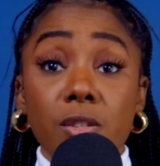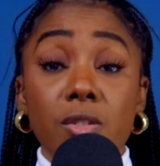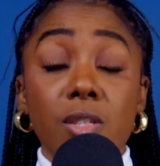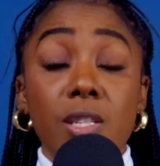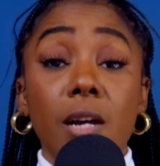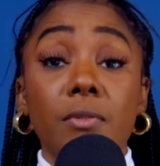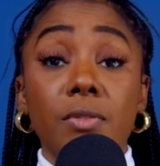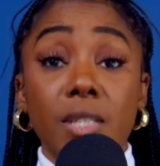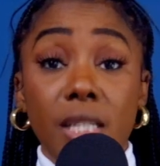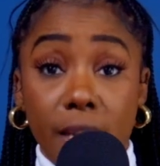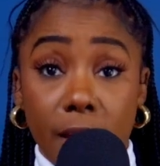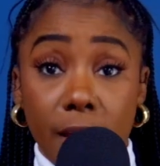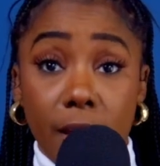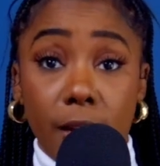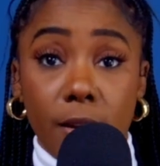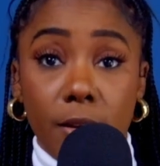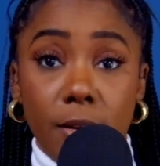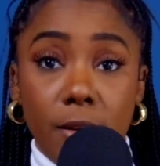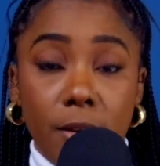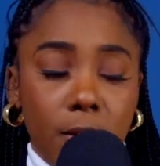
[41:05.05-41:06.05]
yourself to get
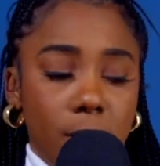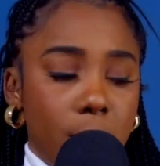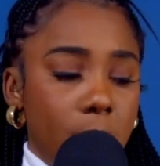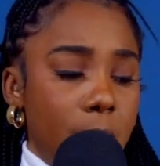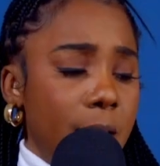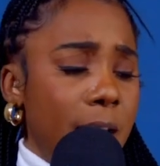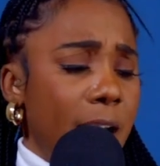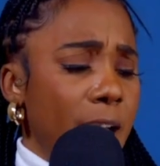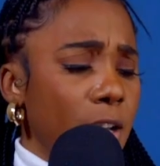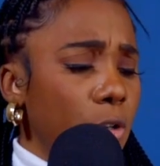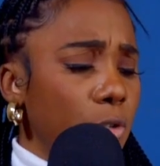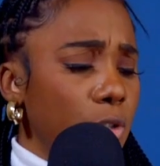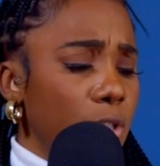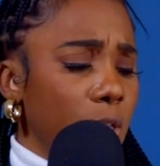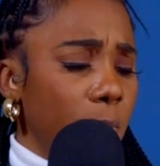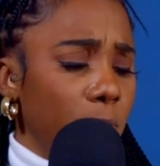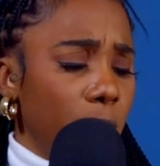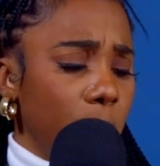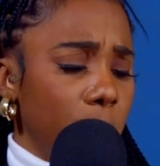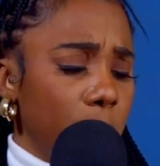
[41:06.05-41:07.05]
it. Now, I know
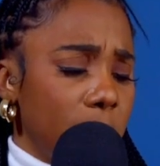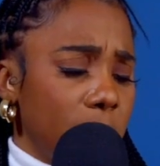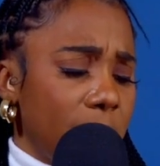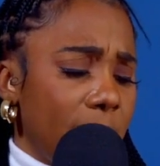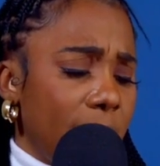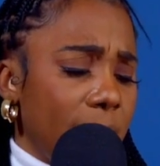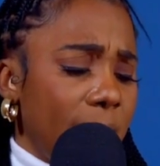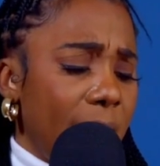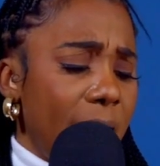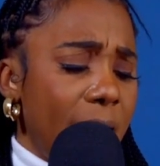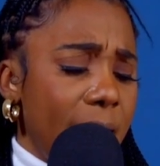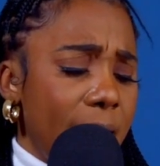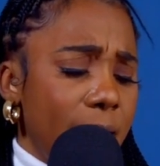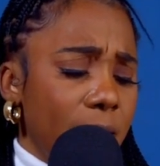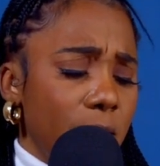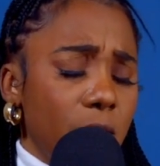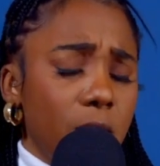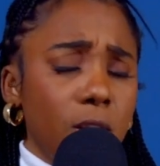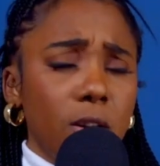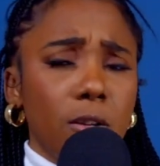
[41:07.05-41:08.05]
some of you be saying,
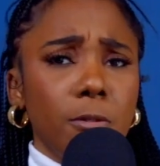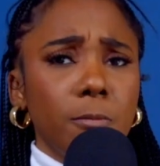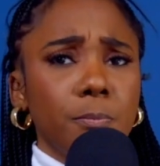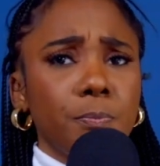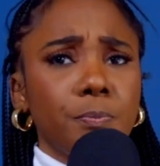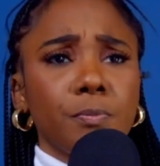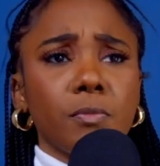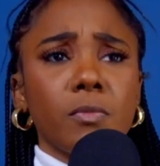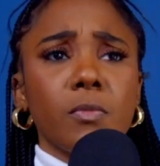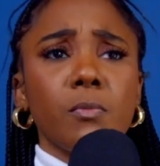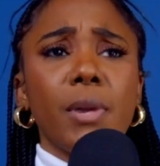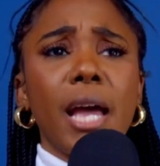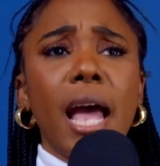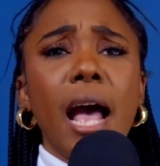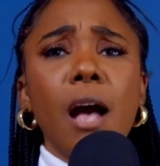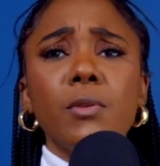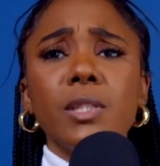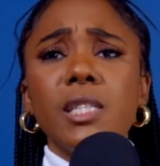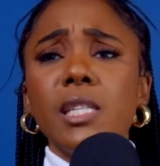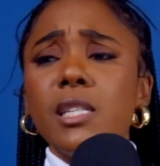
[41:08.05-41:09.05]
hey, but
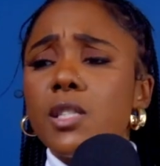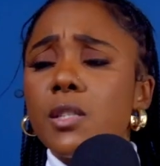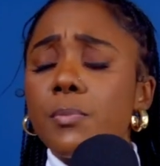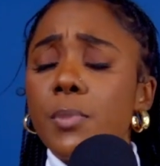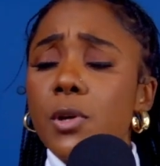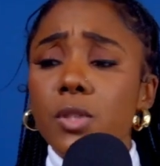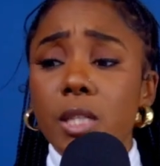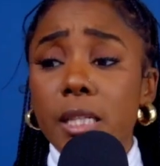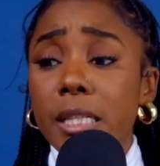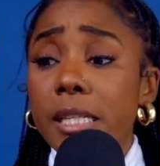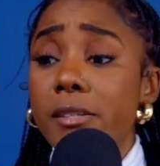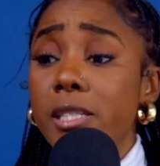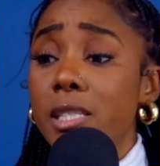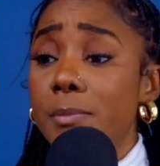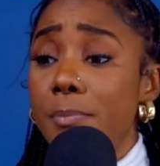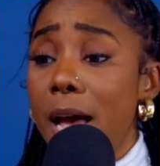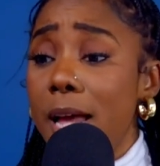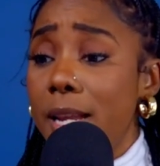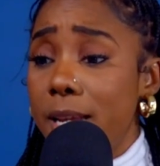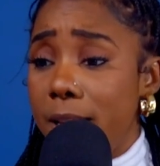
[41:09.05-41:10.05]
how is he supposed to clear his
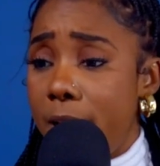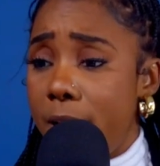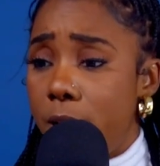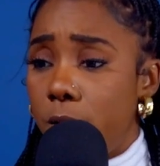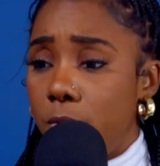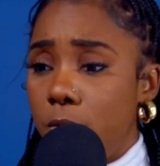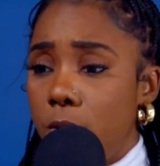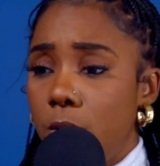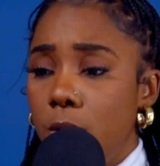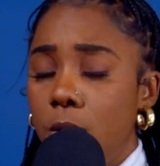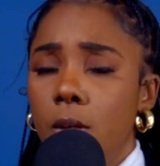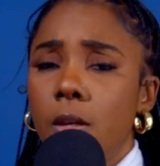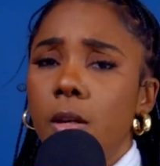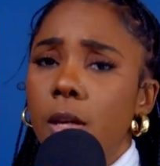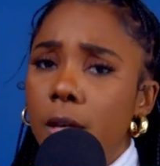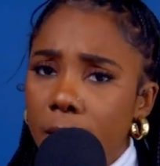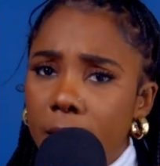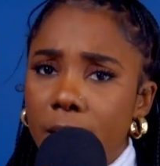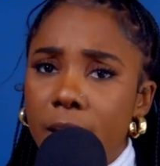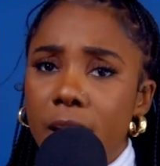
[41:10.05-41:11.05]
body count?
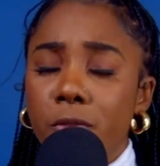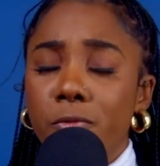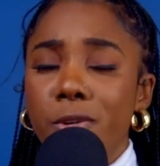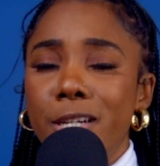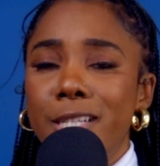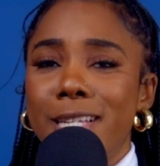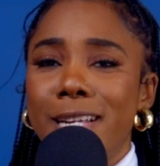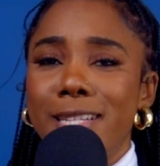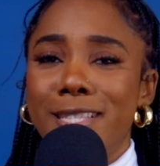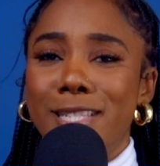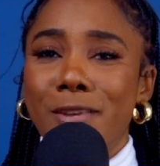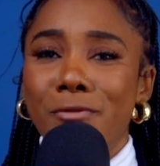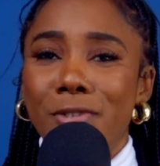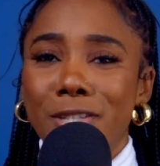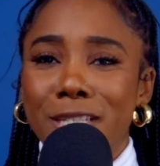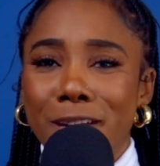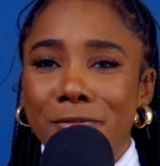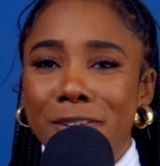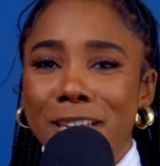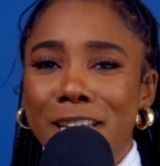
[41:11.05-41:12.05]
It resets
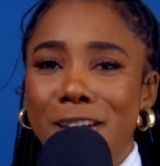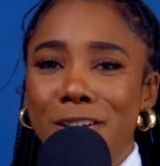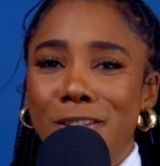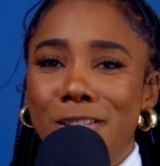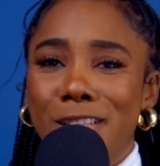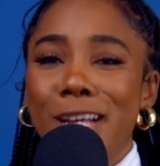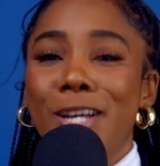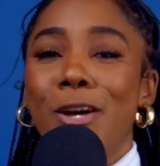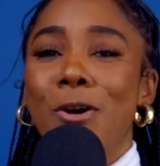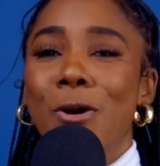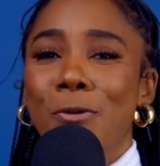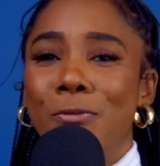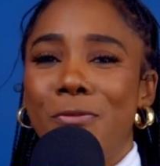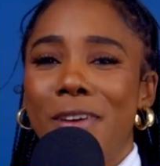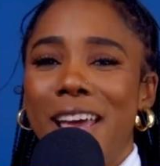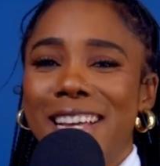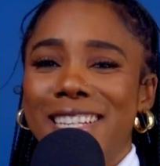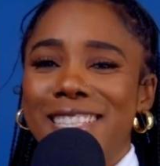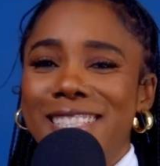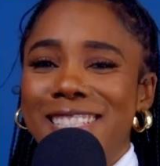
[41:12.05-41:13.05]
every 7 years like a
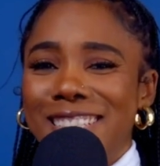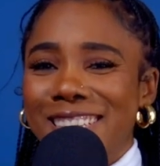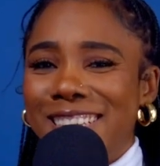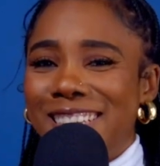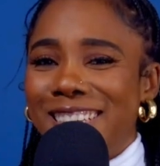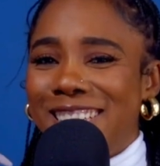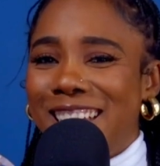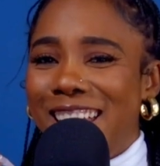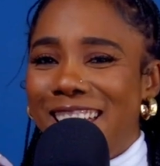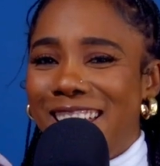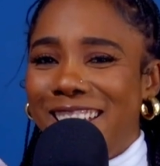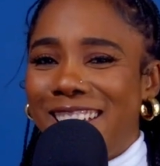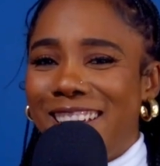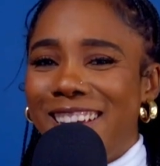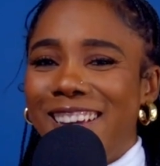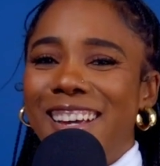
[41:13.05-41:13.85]
Hofax. Yeah.